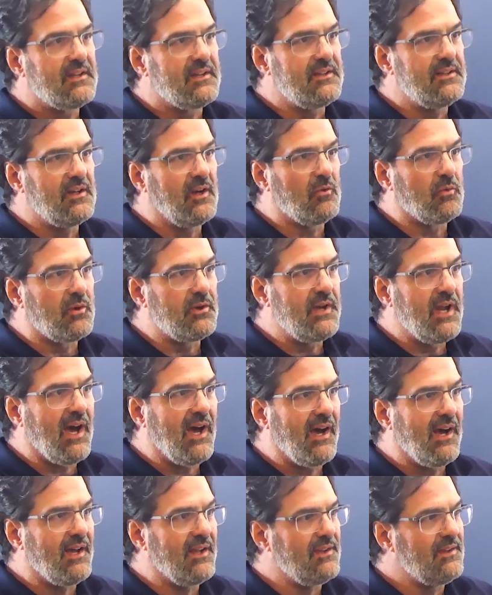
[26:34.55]
We're
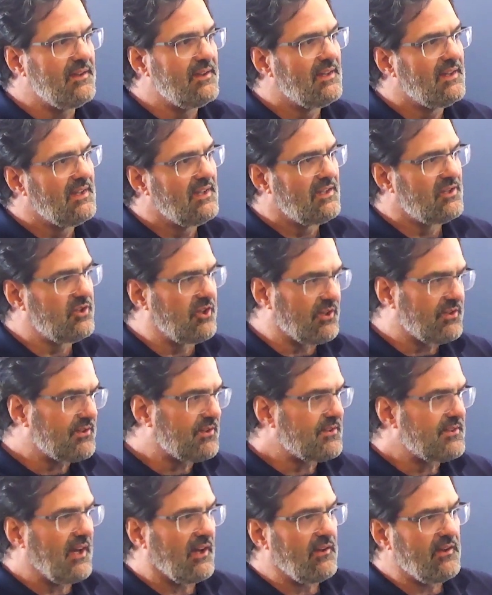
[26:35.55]
not just
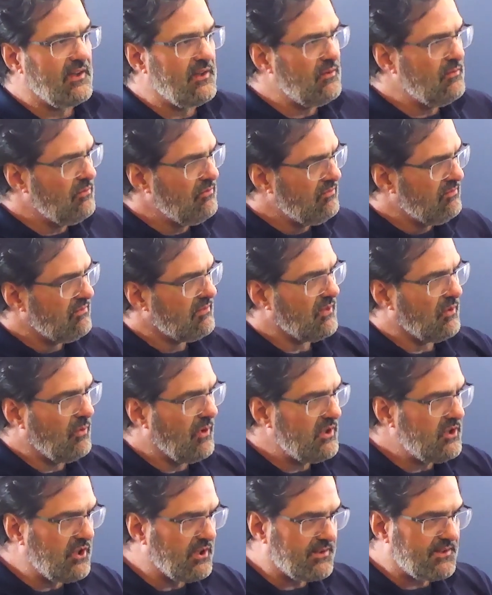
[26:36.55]
selling
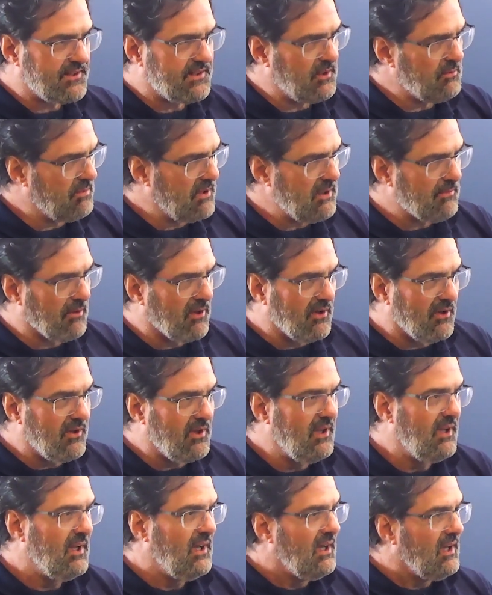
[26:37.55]
widgets to
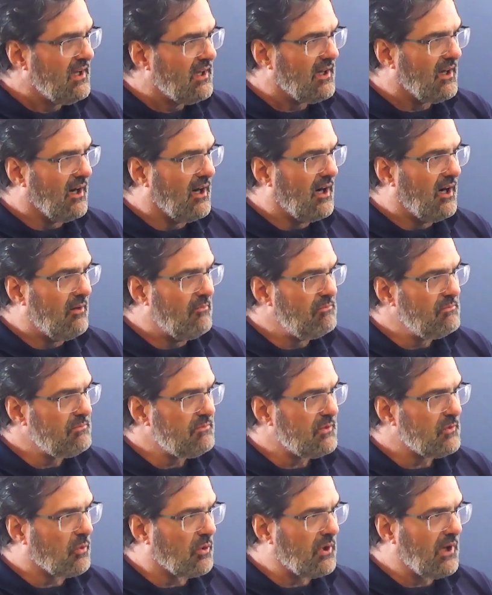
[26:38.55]
people.
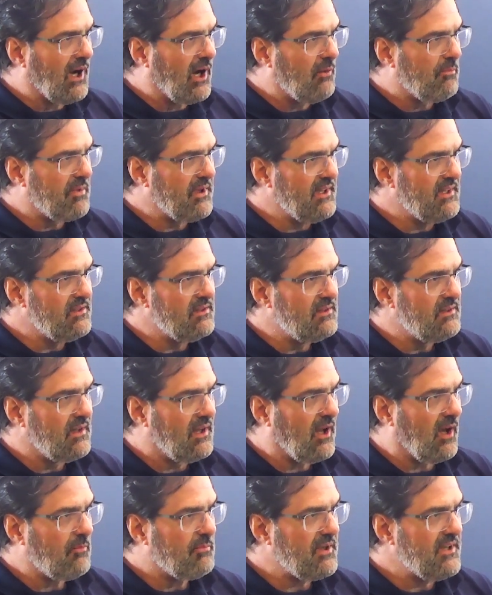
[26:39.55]
We're helping
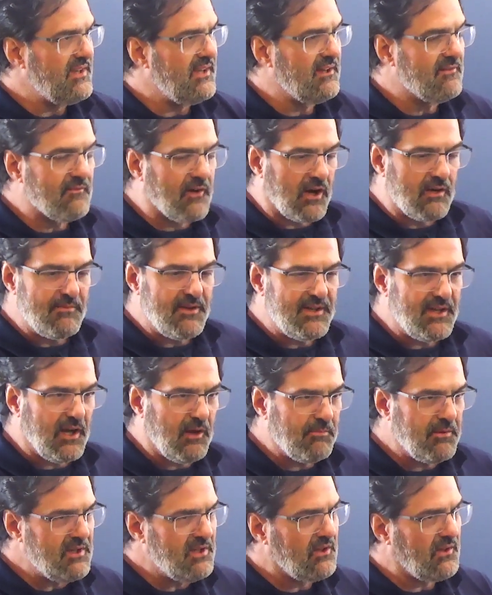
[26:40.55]
the environment,
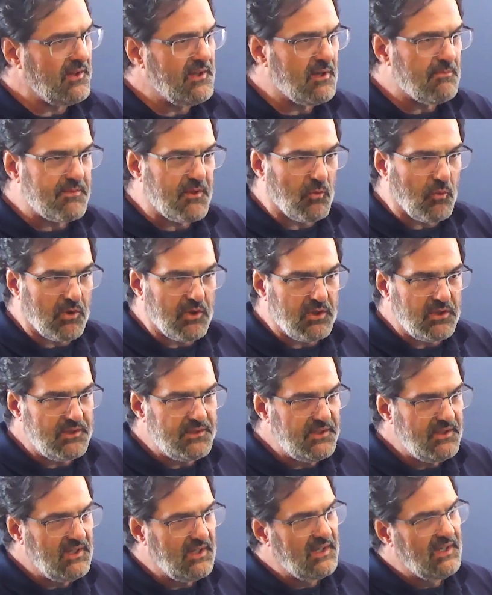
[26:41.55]
helping clean up the
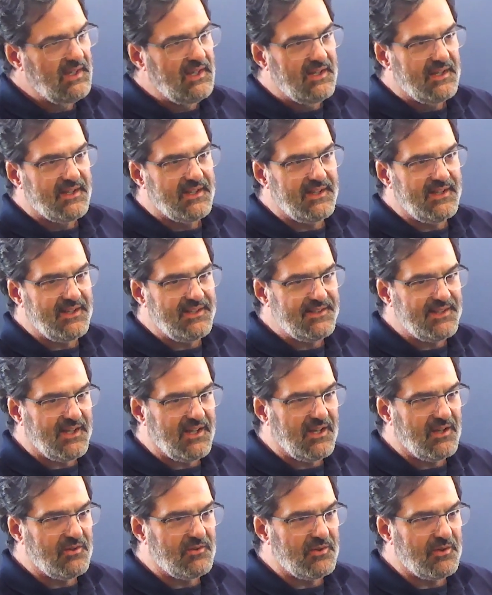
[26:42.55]
world, and
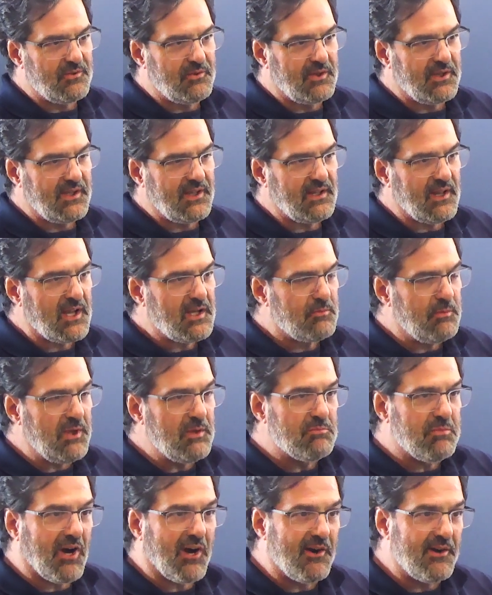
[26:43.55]
we really like
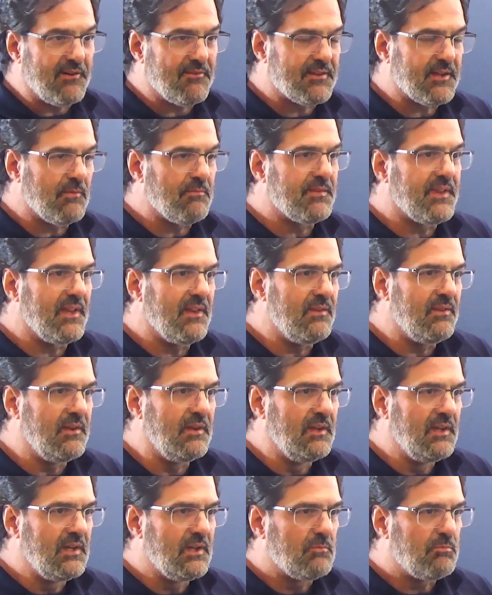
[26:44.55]
being part of something
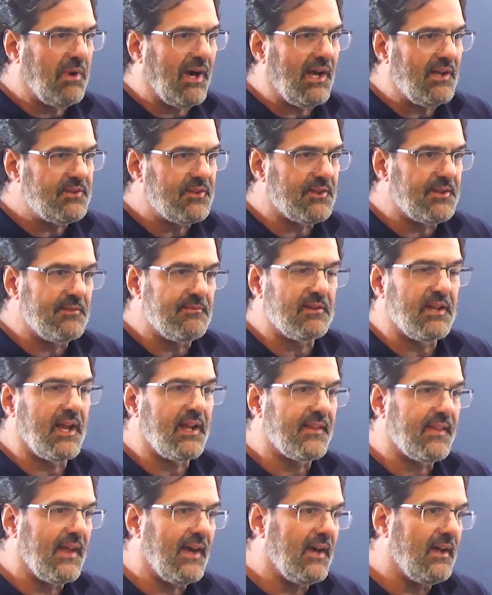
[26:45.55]
positive
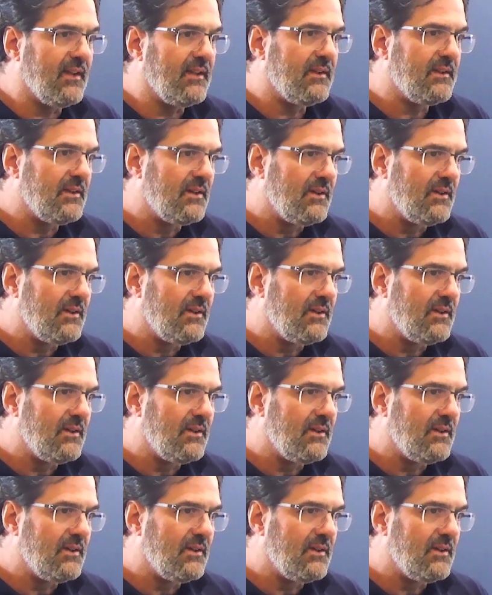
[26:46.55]
like that.